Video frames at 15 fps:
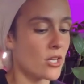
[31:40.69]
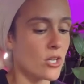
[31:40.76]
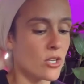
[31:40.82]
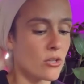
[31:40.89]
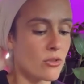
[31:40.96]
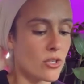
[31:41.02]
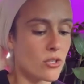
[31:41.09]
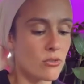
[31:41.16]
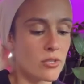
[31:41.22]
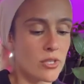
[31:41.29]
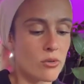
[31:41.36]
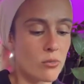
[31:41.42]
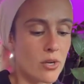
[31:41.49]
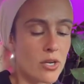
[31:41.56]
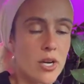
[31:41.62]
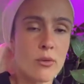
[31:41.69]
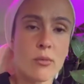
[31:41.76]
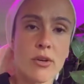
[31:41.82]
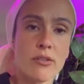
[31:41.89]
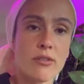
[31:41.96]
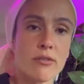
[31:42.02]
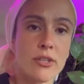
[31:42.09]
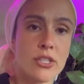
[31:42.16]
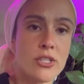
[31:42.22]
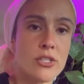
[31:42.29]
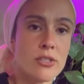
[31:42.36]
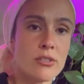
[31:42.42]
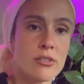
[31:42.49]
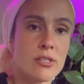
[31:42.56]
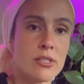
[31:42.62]
you know, that you need to work on, one of the
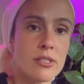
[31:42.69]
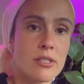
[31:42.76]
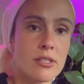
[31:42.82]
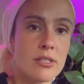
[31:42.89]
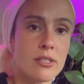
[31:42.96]
virtues?